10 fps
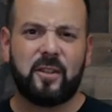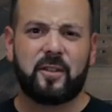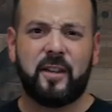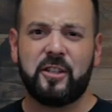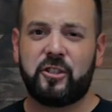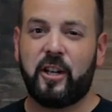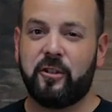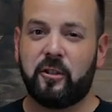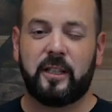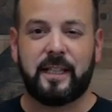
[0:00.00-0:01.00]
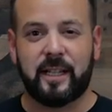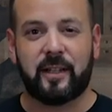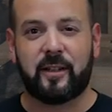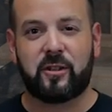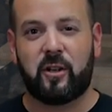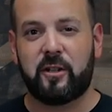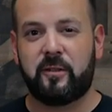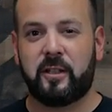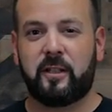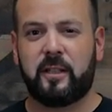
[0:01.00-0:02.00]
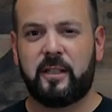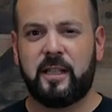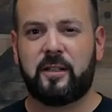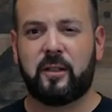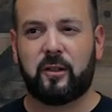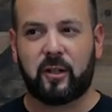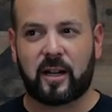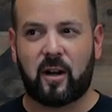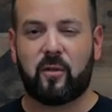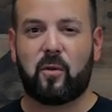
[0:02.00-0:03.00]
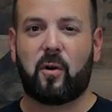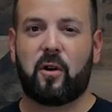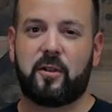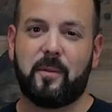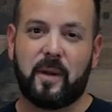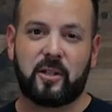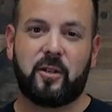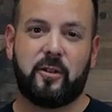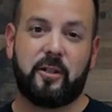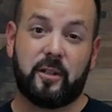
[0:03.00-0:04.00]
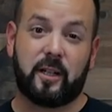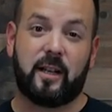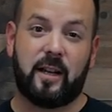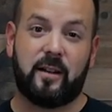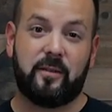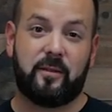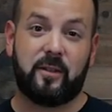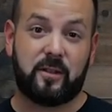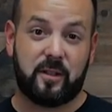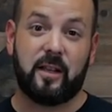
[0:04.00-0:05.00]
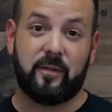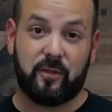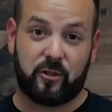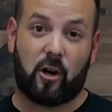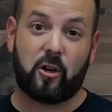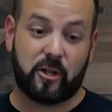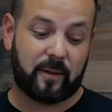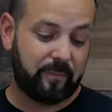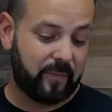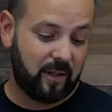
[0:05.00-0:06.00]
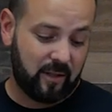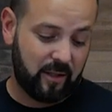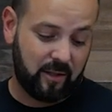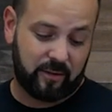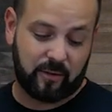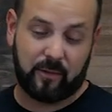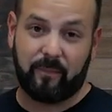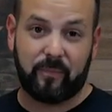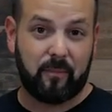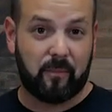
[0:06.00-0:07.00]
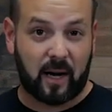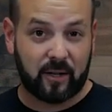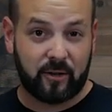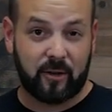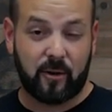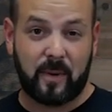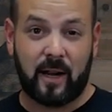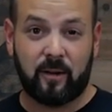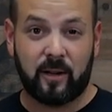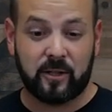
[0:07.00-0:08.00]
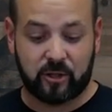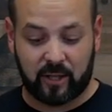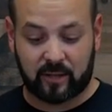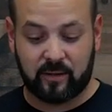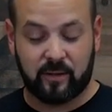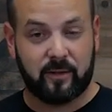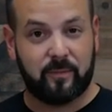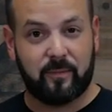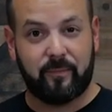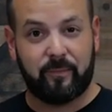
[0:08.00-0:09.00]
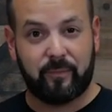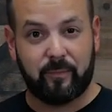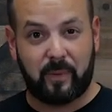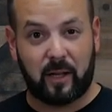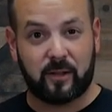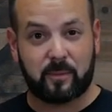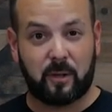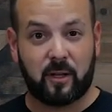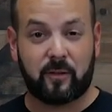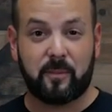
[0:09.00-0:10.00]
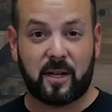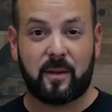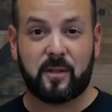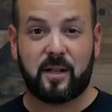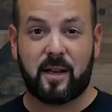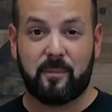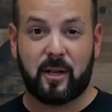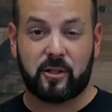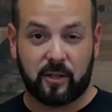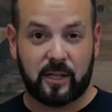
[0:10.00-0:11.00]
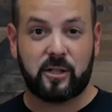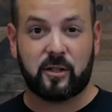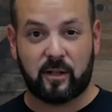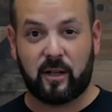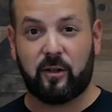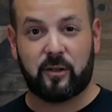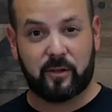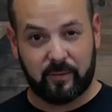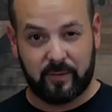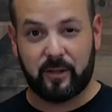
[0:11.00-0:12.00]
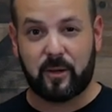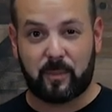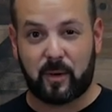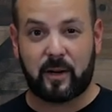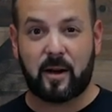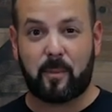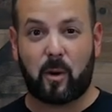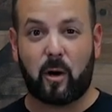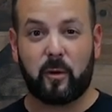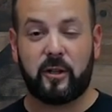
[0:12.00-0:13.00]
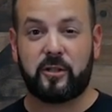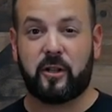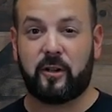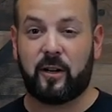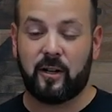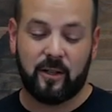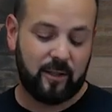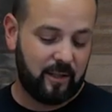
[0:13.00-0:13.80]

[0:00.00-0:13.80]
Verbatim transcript: So that's generally it. That's all you really need to look out for to make sure that you're gonna have safe charging. So monitor your batteries, check the balance plug from time to time, make sure each cell is you know pretty on par with each other.